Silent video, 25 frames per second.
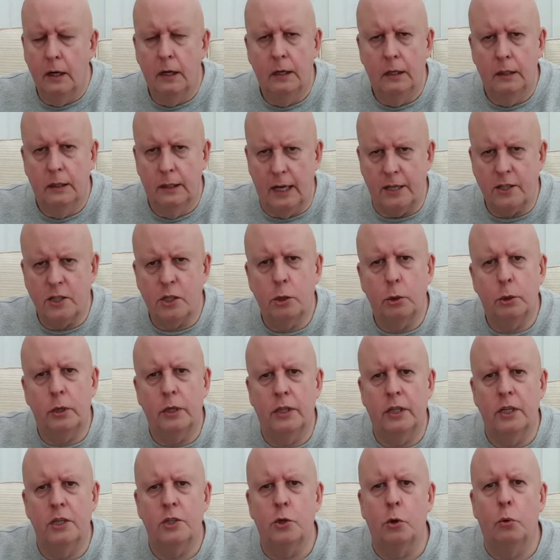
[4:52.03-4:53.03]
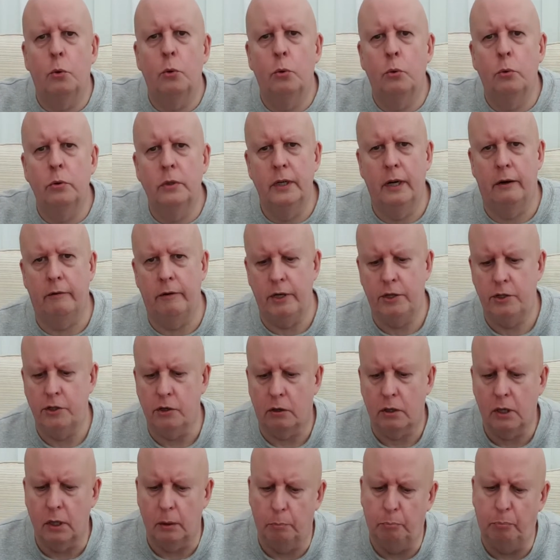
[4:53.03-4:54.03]
Let's look at this ordinary
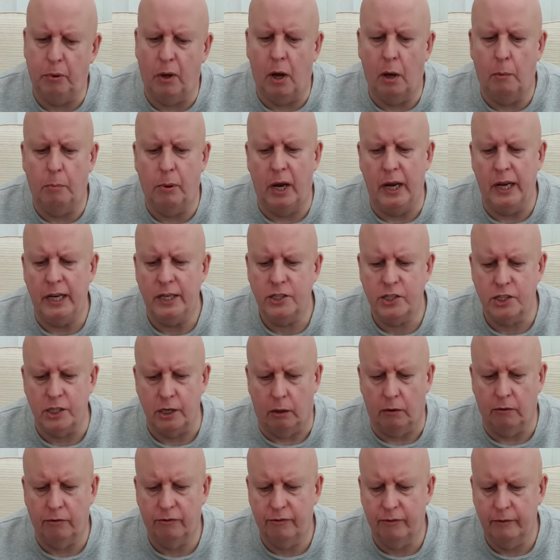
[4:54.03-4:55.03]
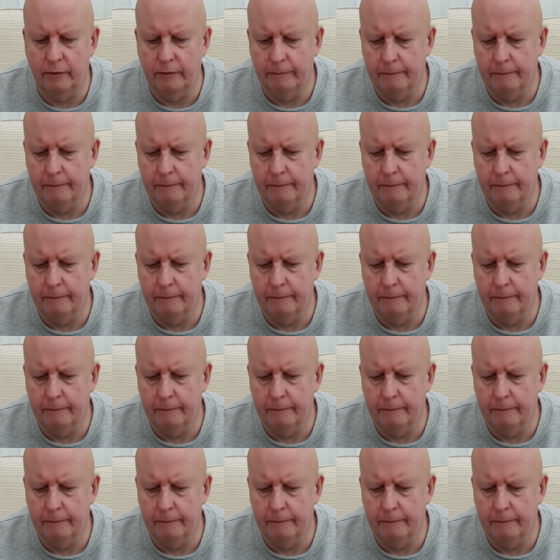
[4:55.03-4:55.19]
chocolate bar by itself.